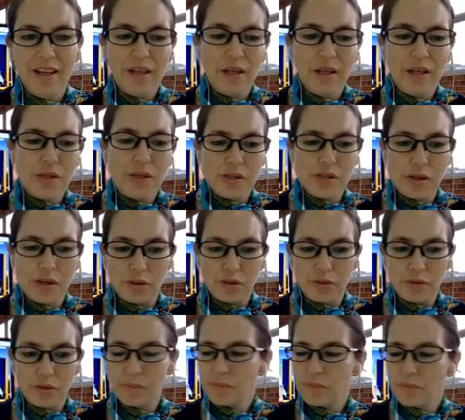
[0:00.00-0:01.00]

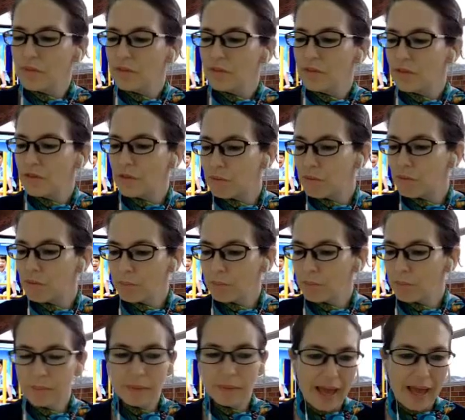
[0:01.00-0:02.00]
So the
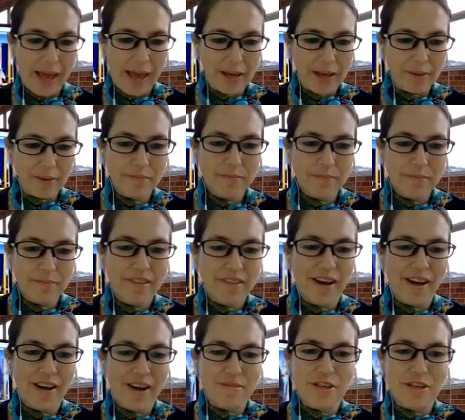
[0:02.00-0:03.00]
problem came
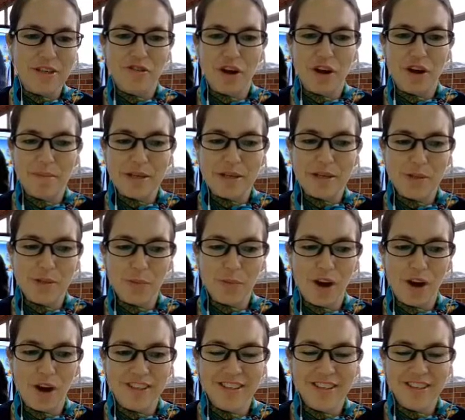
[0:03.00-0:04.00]
in trimester
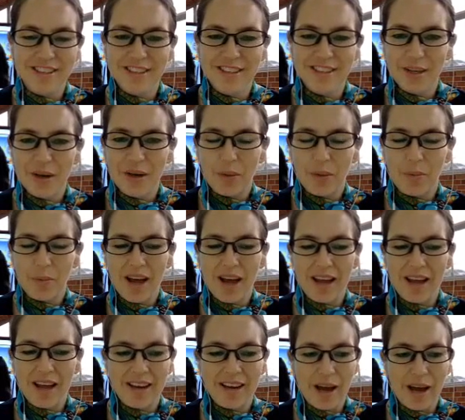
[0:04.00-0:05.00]
1
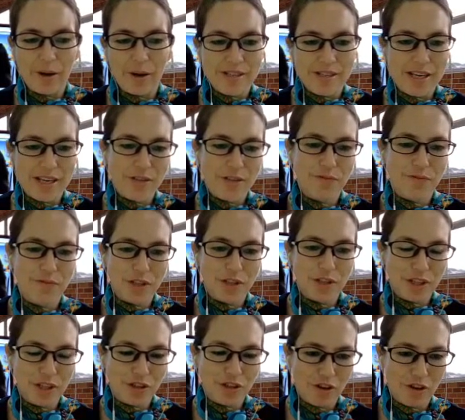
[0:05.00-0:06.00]
when I was asked for
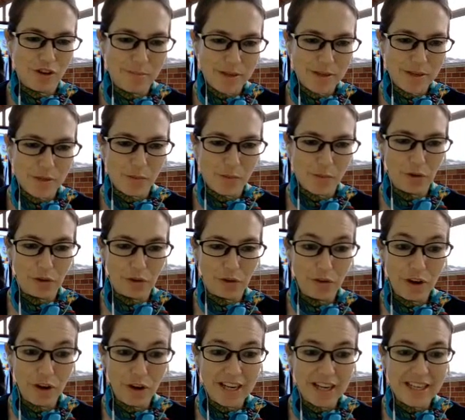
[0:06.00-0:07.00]
the trimester 1
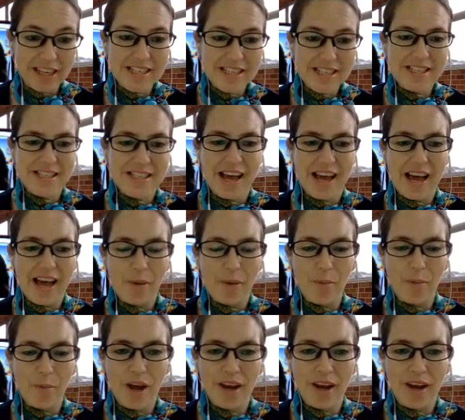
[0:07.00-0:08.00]
grades,
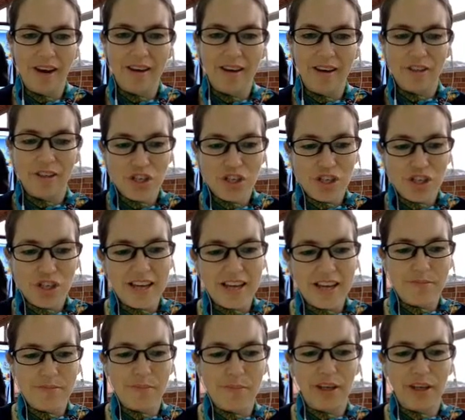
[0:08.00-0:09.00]
and when I
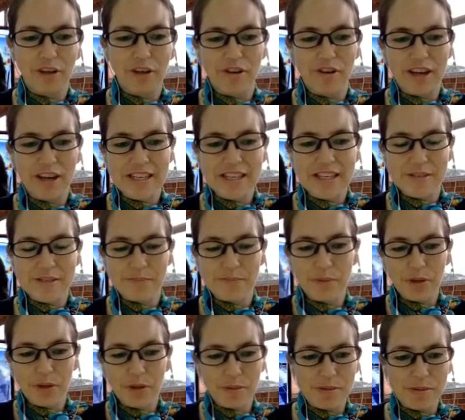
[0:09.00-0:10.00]
shared my grades and
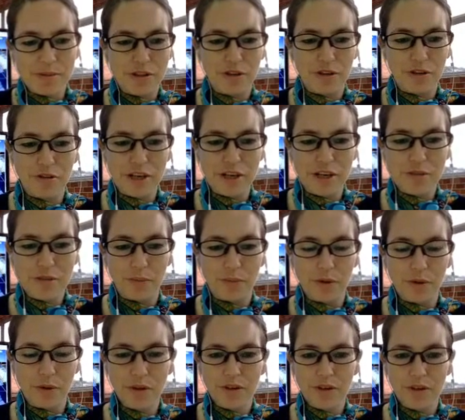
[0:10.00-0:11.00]
put them into
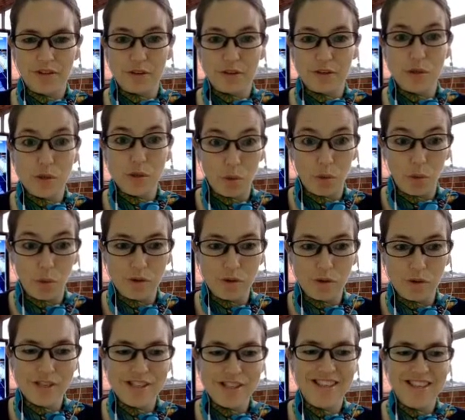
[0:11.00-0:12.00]
Gradebook, the
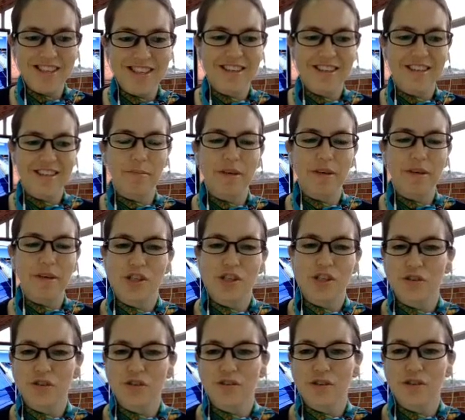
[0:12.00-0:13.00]
scores that my
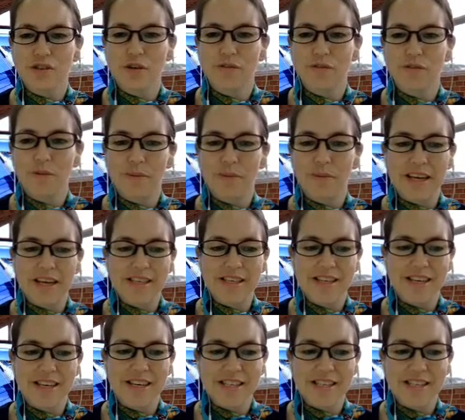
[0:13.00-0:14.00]
students got from the
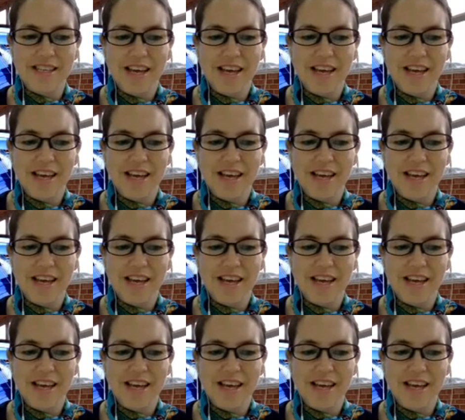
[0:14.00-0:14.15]
essays,